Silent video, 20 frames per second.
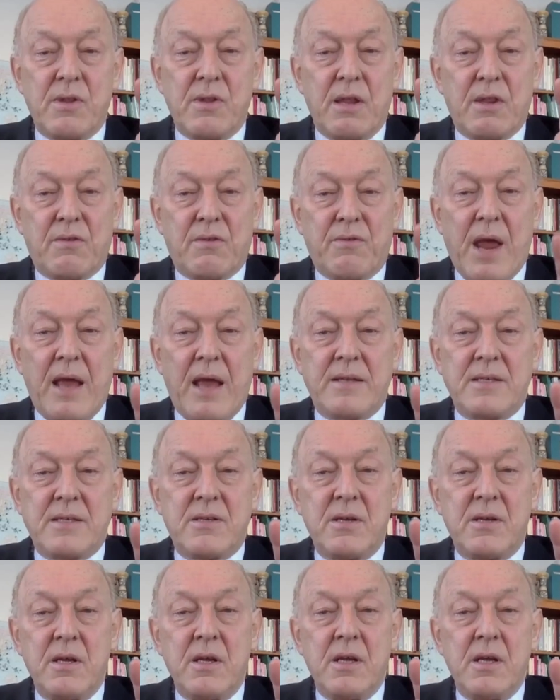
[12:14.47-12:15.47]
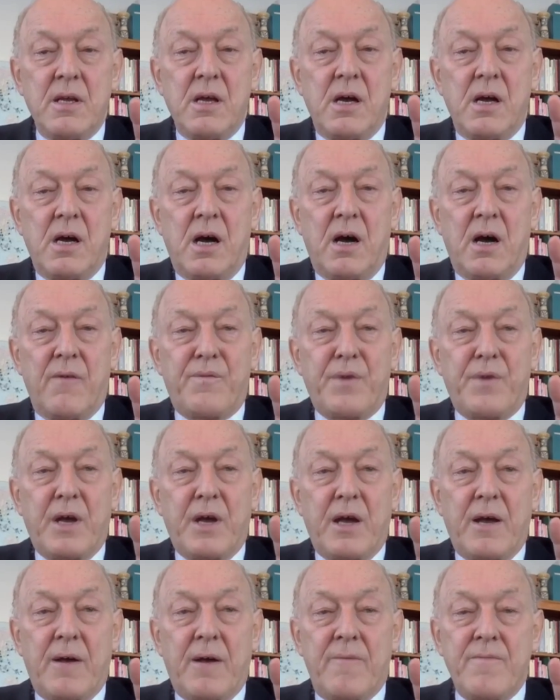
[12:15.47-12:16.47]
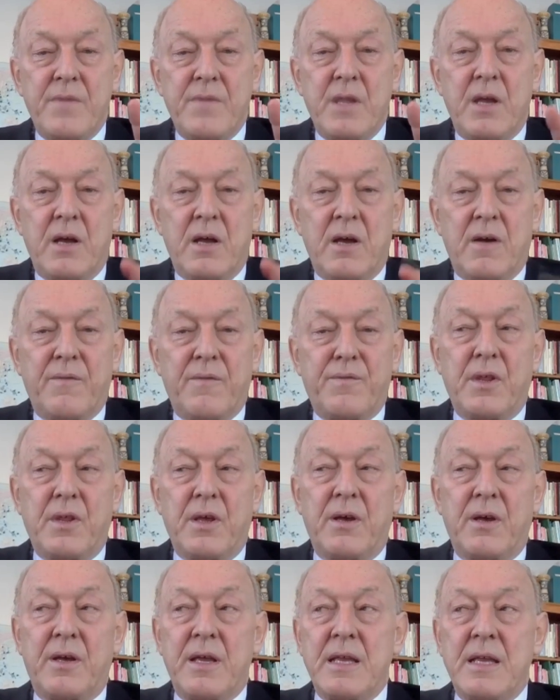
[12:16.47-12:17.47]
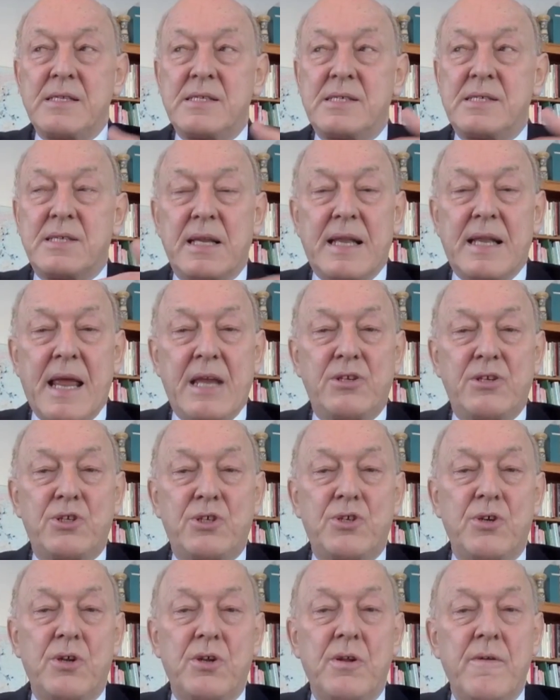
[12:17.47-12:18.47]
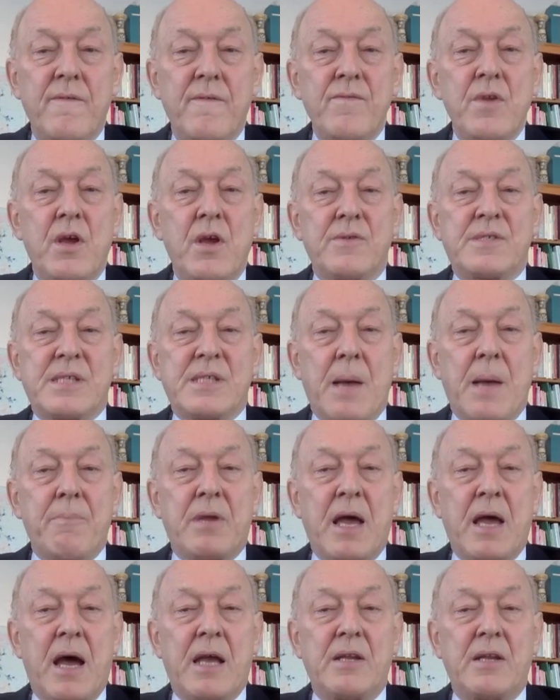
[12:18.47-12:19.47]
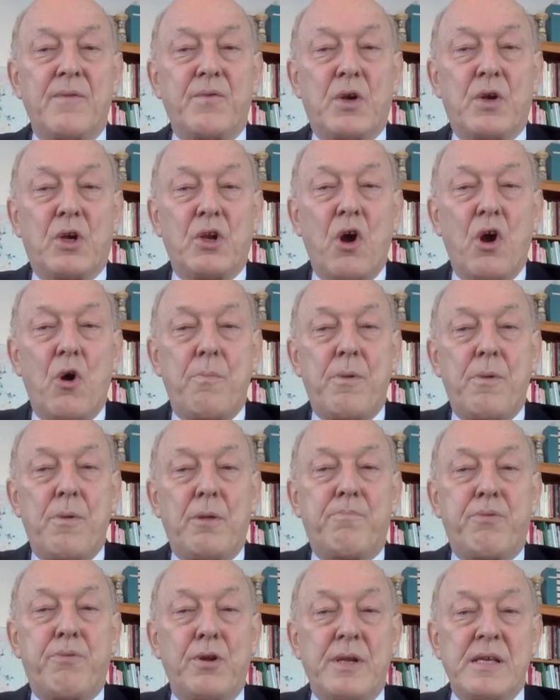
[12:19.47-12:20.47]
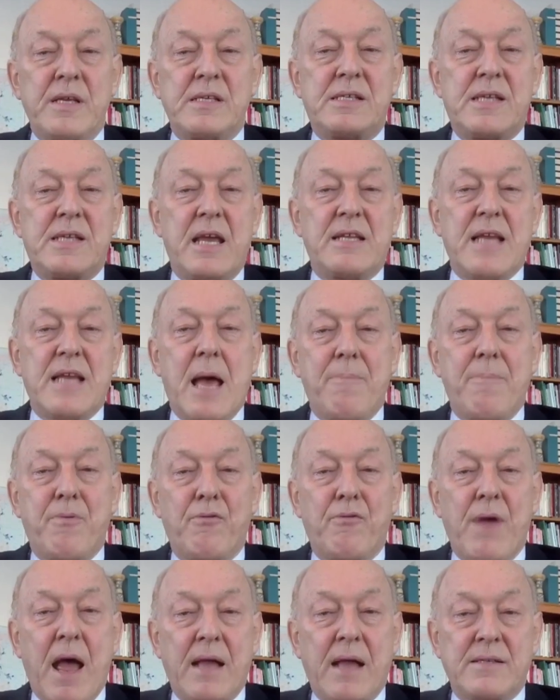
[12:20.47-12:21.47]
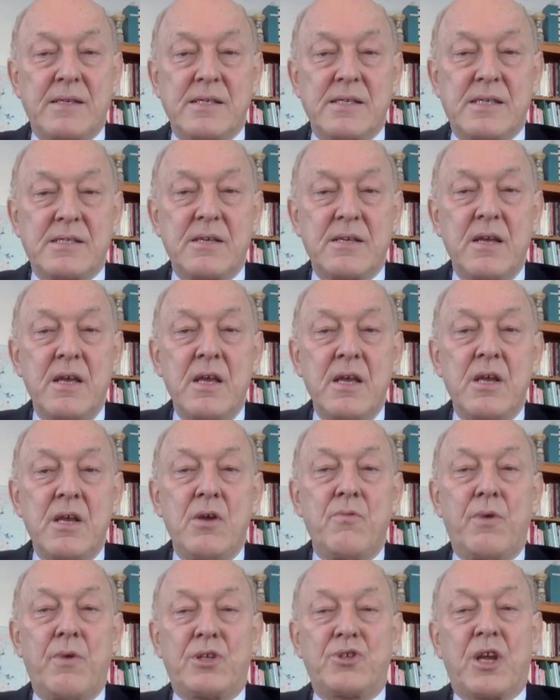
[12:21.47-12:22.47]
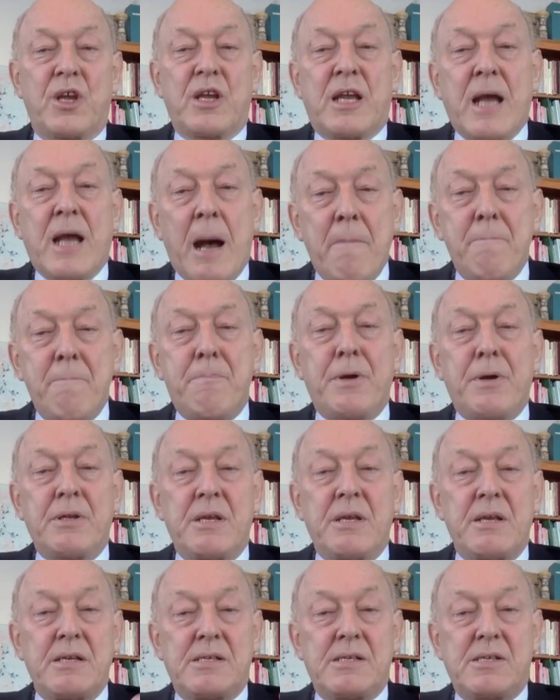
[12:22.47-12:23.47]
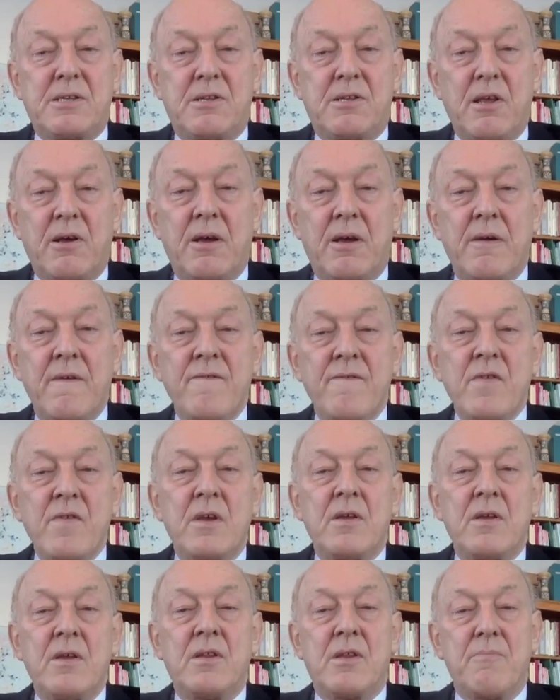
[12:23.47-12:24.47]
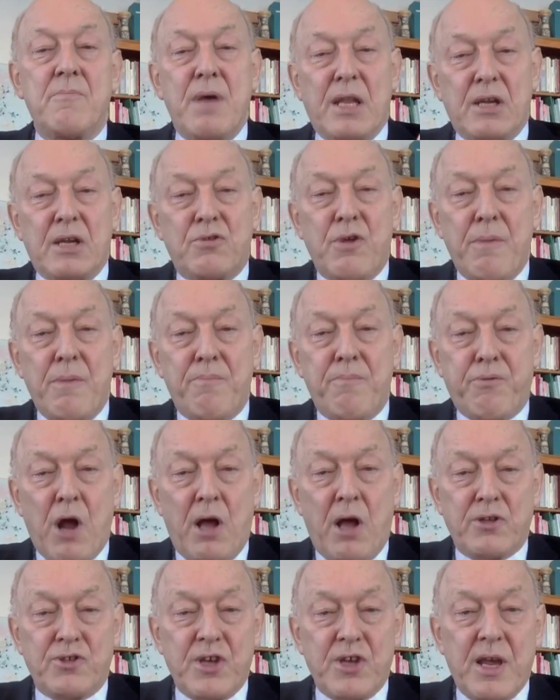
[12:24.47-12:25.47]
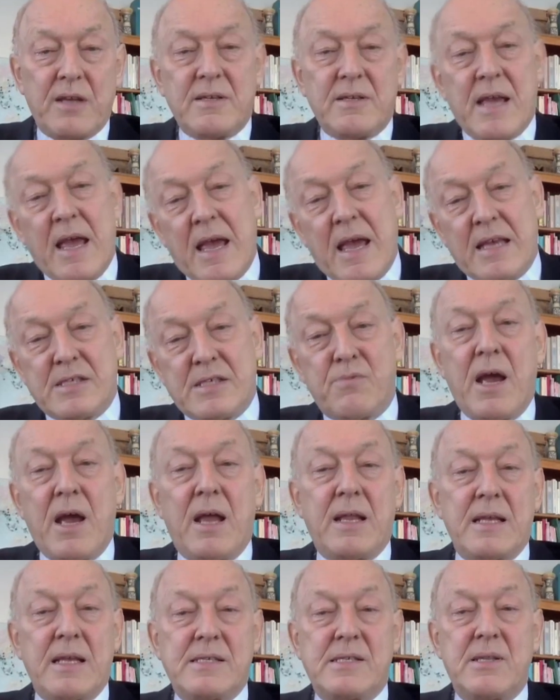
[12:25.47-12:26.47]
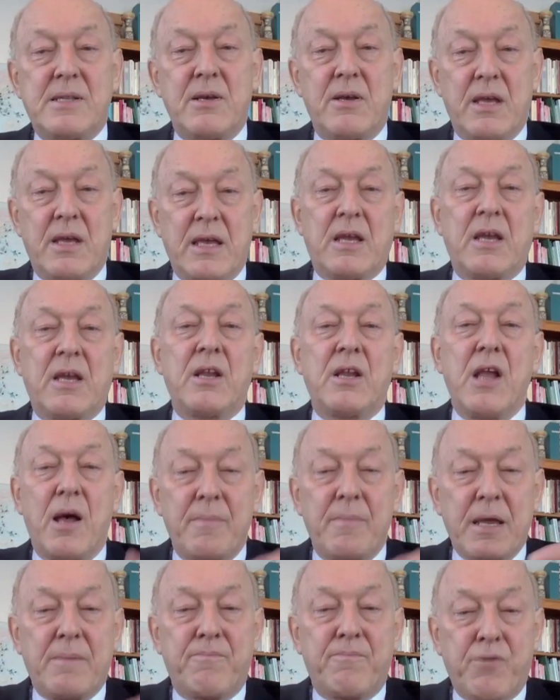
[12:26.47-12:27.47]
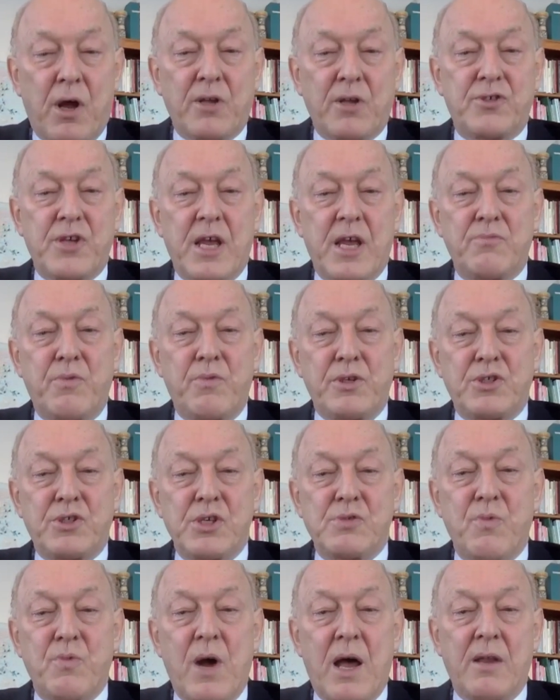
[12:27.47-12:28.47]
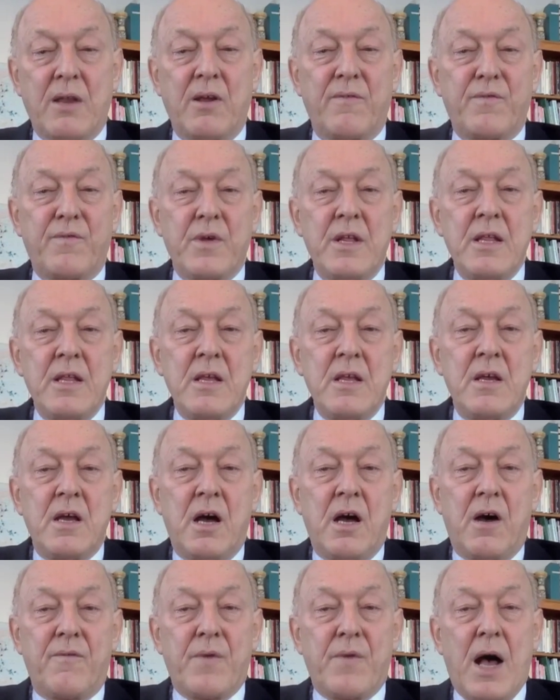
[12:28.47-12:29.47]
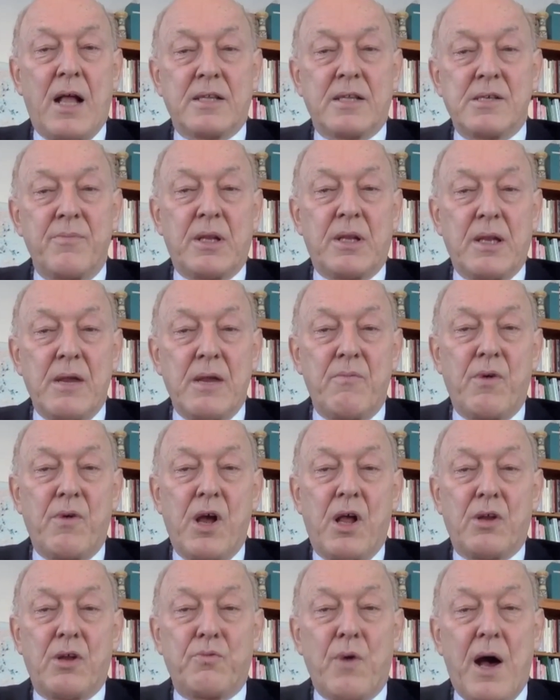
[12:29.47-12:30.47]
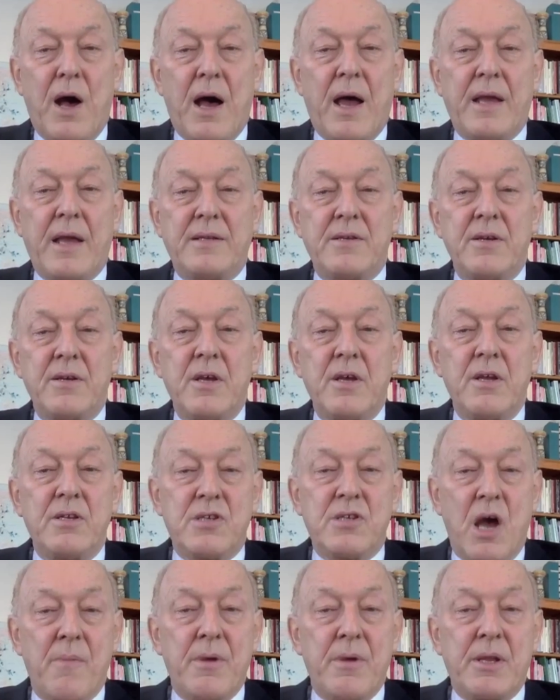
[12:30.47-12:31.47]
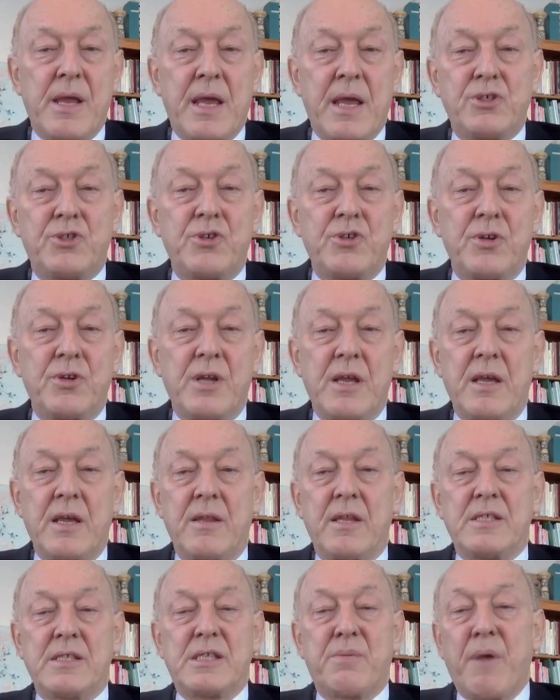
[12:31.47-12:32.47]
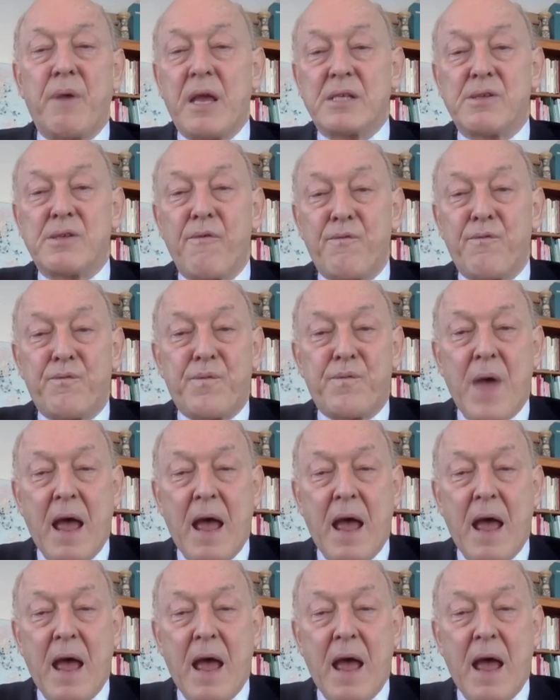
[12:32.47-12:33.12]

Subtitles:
the threat of the installation of some kind of global police state apparatus, which accompanies the military project as well as the economic project, which is one of ultimately worldwide domination in the spheres of